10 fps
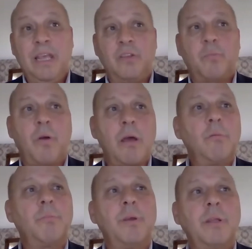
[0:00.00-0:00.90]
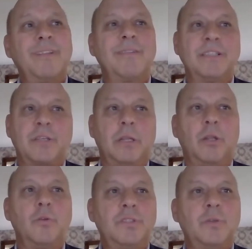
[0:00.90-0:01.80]
is probably as
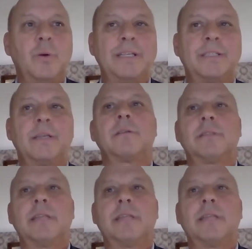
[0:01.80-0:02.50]
close to a single